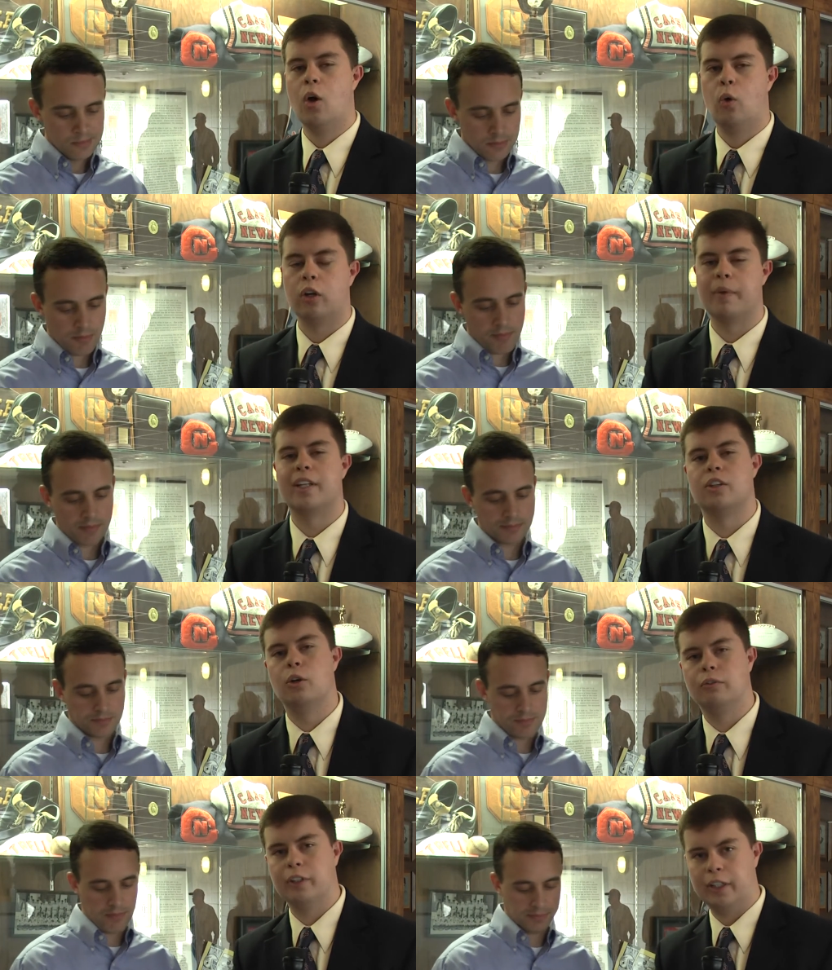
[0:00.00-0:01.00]
Speaker 1: Welcome back to Holt
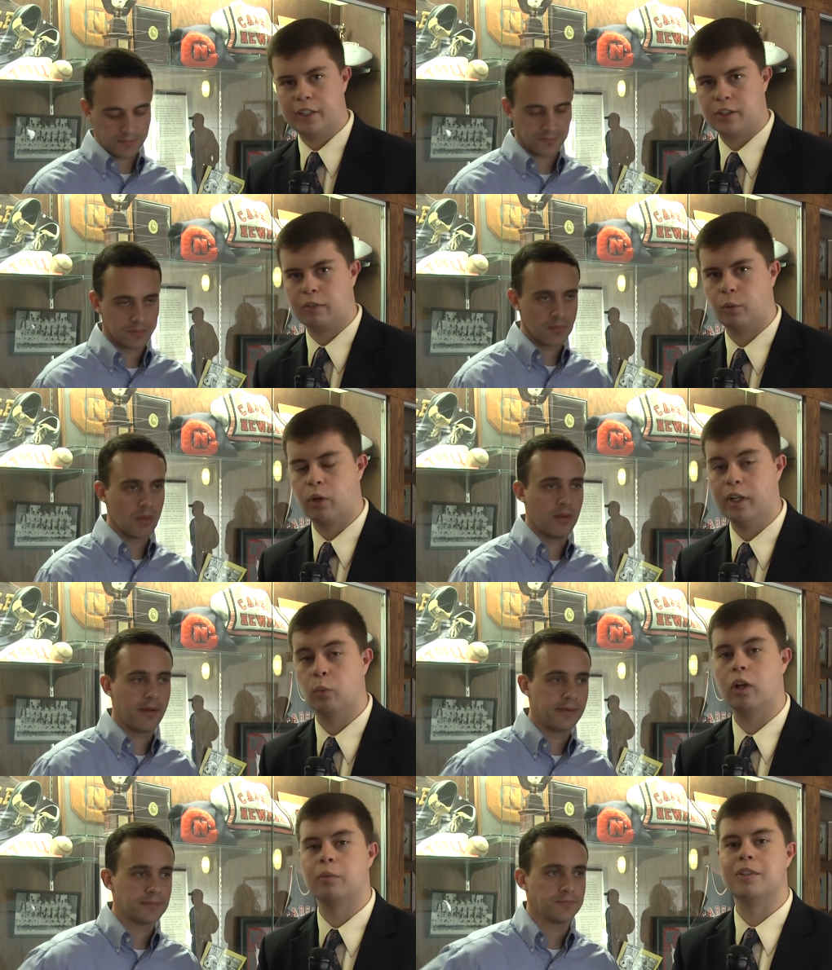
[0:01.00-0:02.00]
Fieldhouse, everyone, and
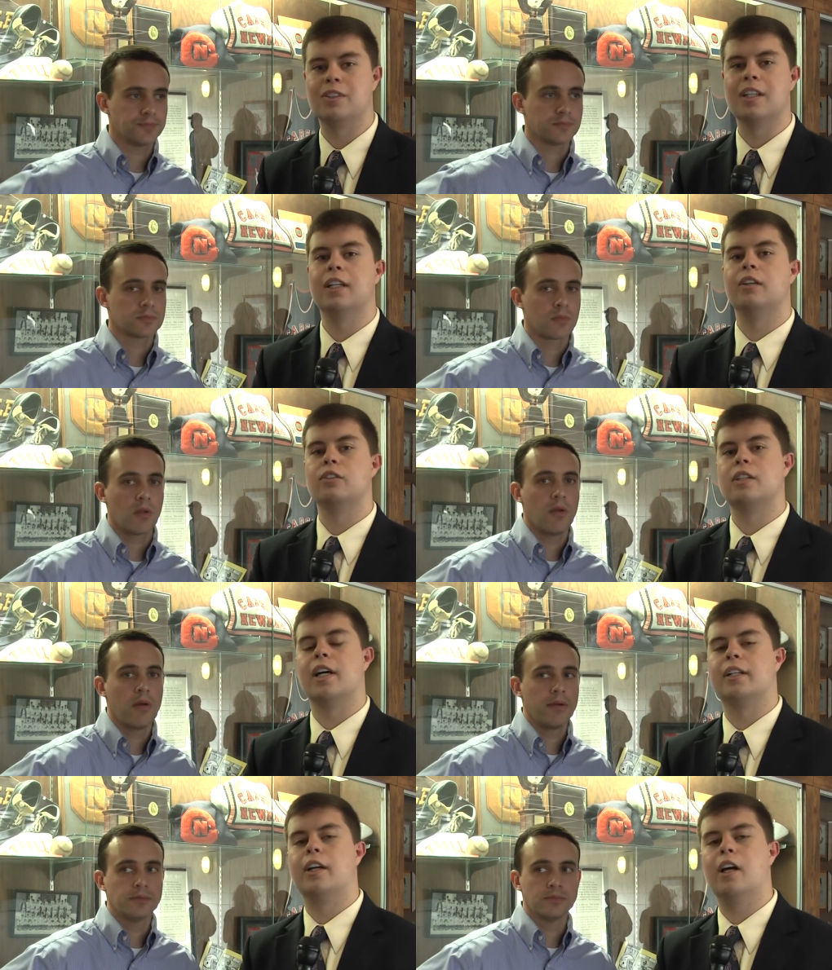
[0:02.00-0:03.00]
welcome to
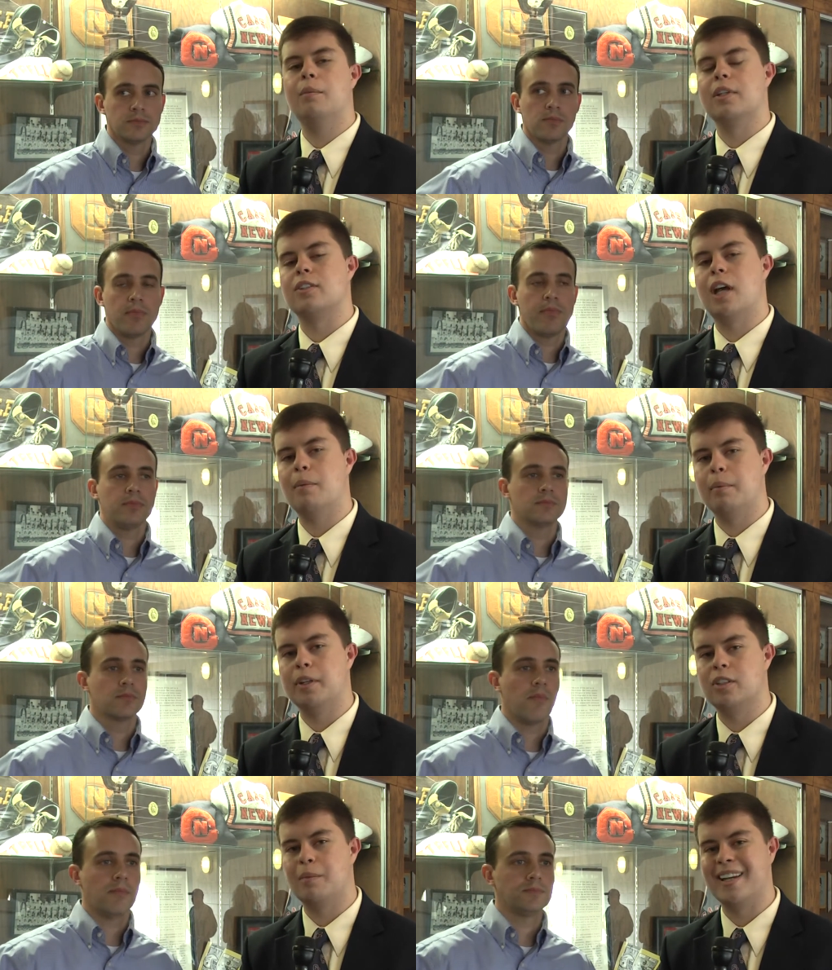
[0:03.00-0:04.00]
CNEagles.com. Catawba picks
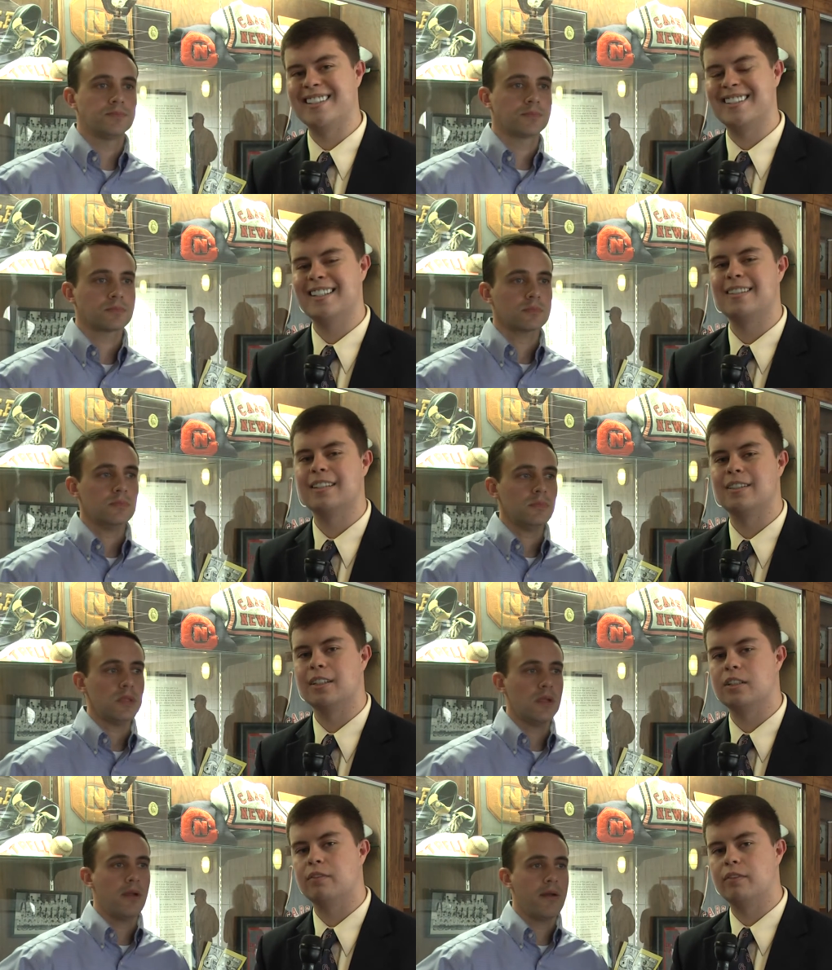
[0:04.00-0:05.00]
up a
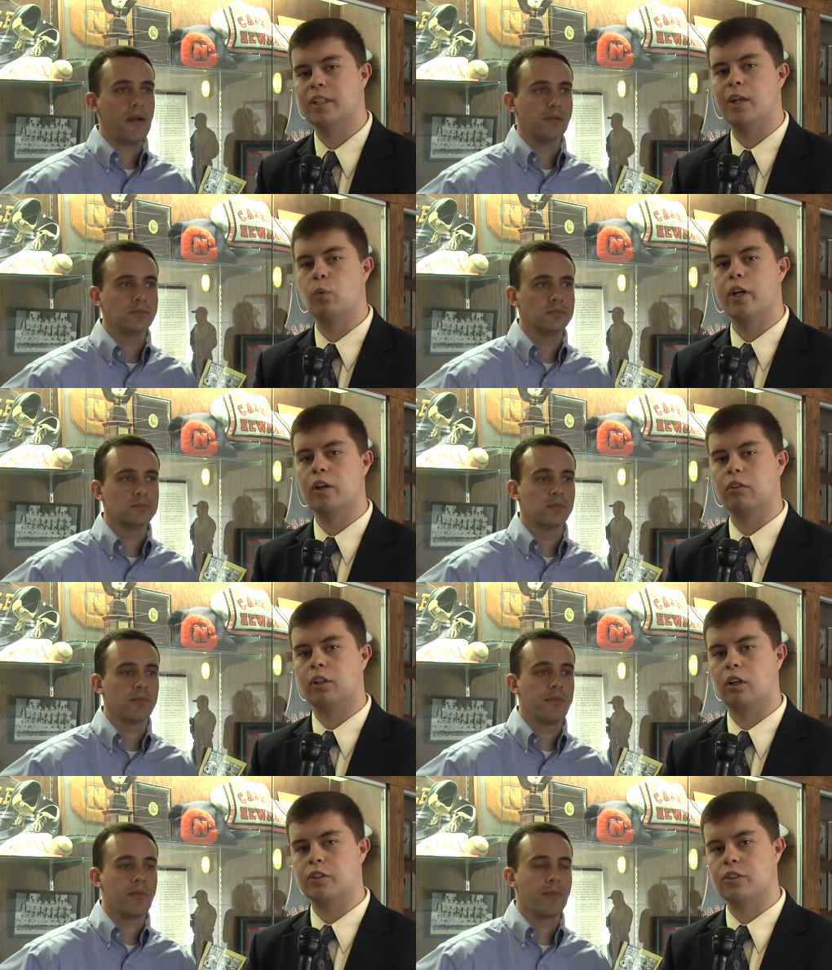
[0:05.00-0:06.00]
66-58 win over
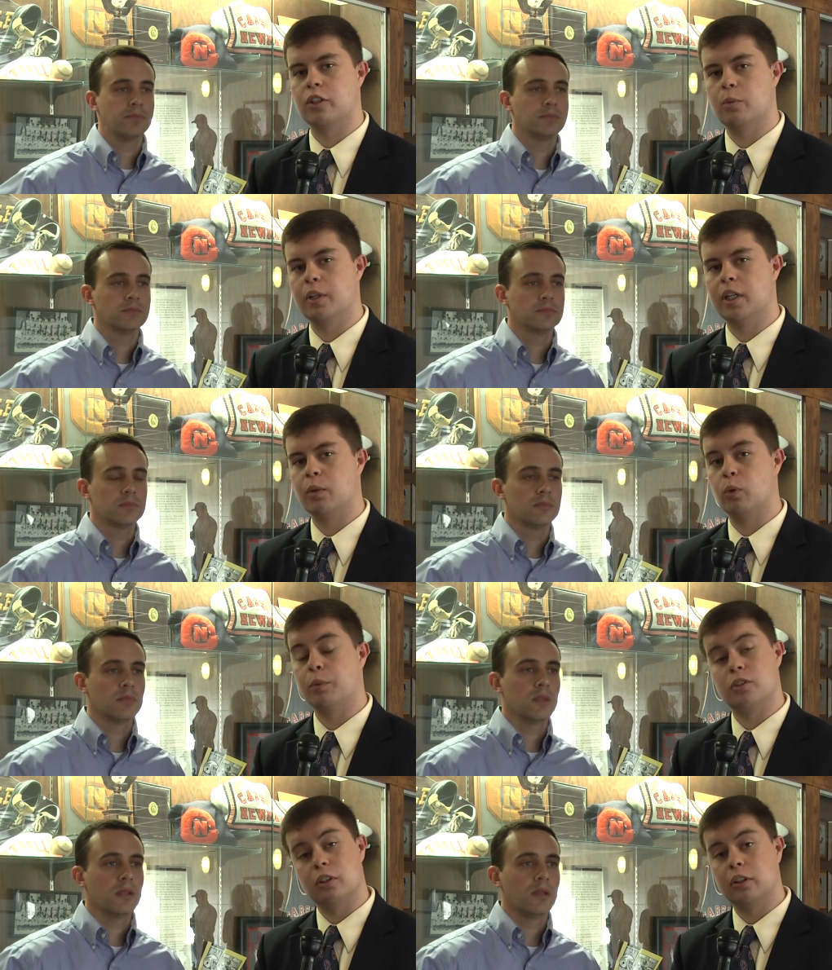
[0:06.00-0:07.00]
Carson Newman and what was
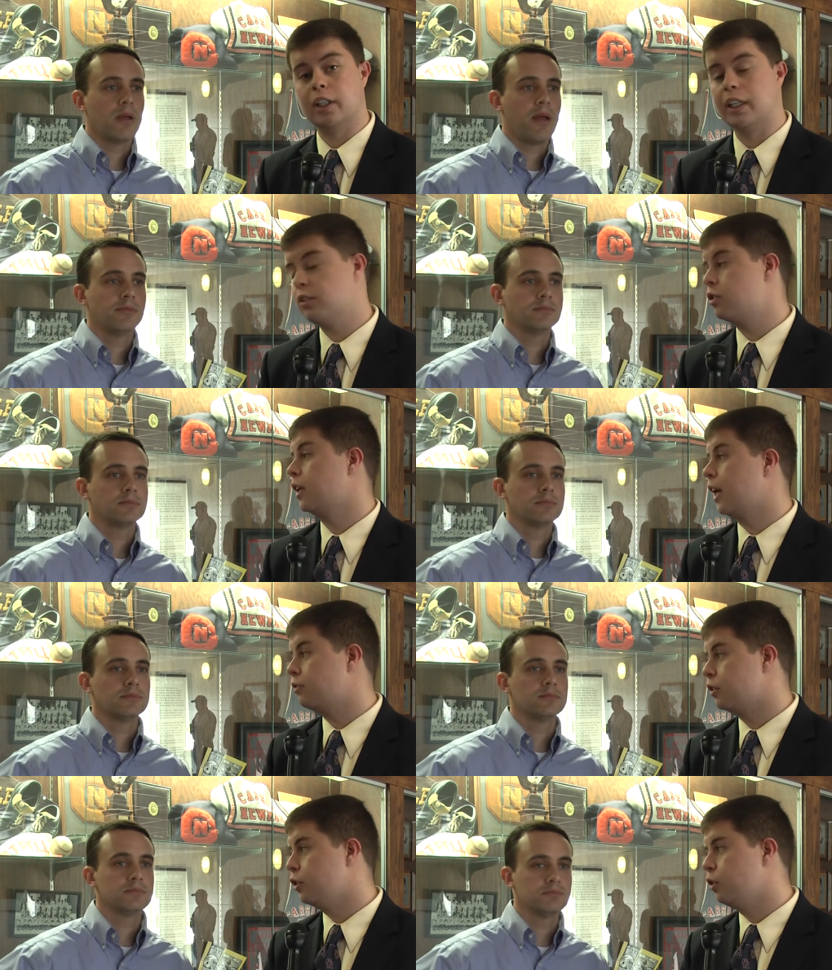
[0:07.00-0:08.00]
certainly an interesting
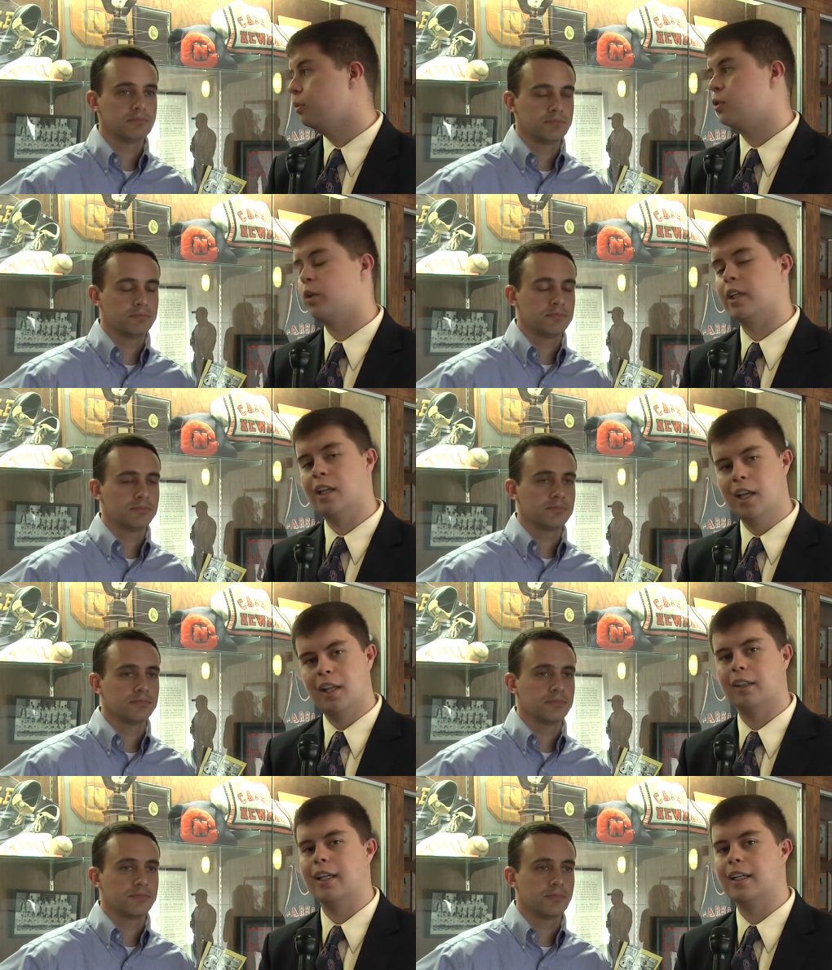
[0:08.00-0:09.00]
afternoon between
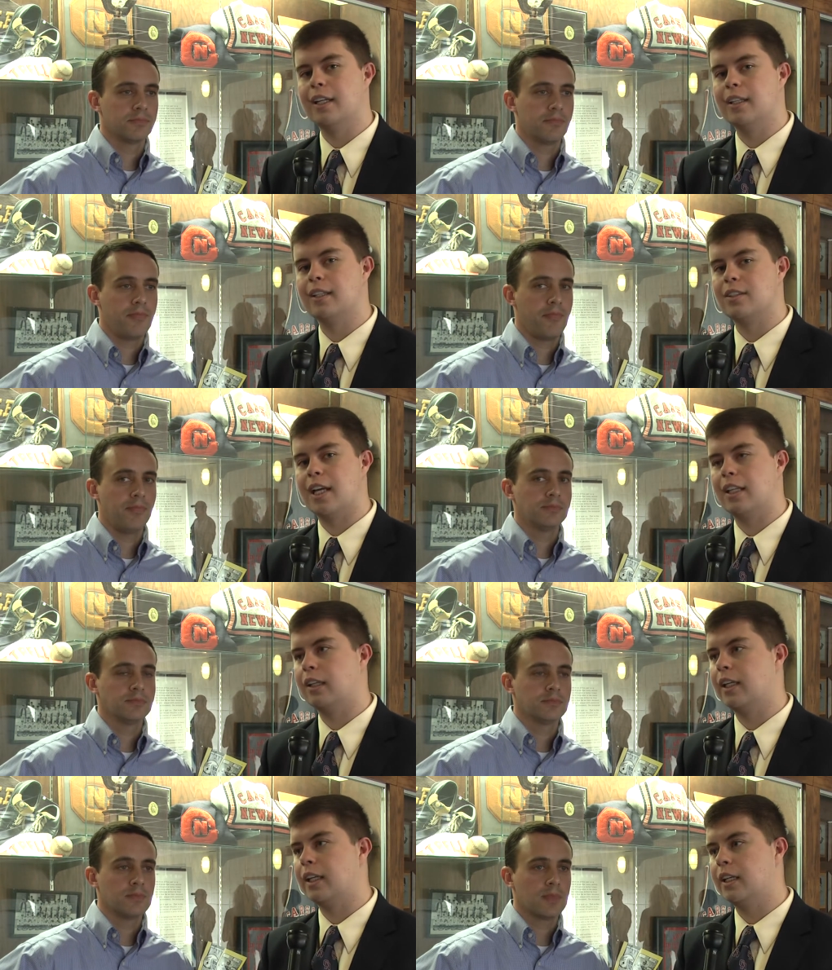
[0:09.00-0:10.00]
Lady Indians and the
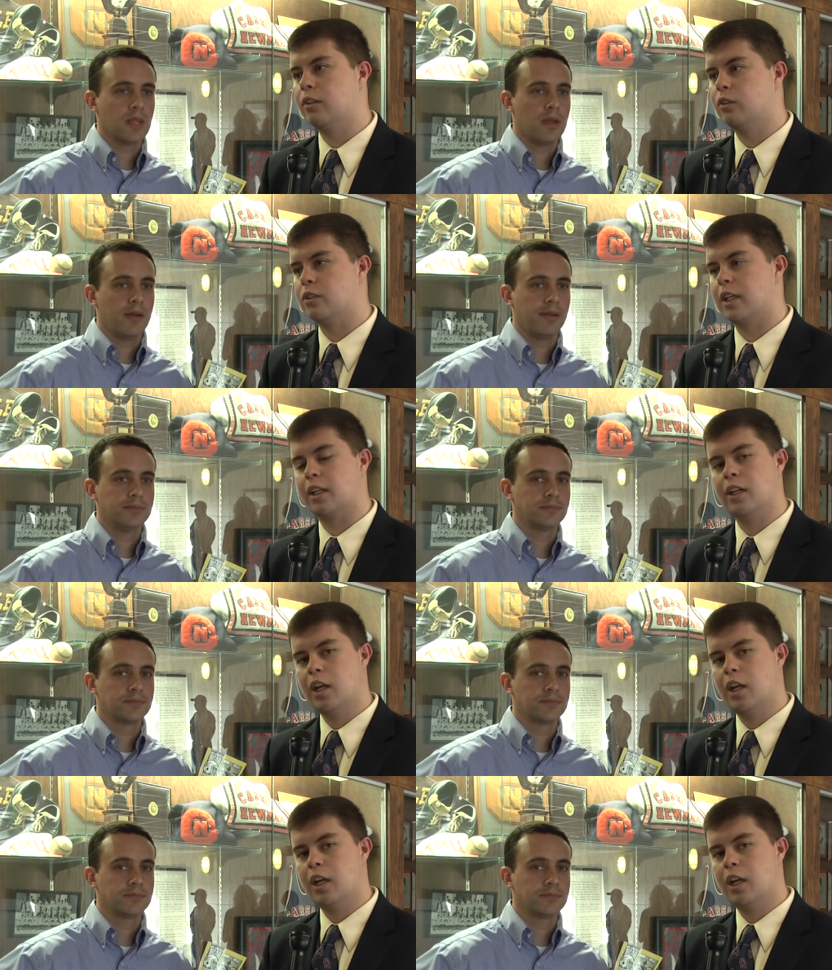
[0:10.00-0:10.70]
Lady Eagles. And,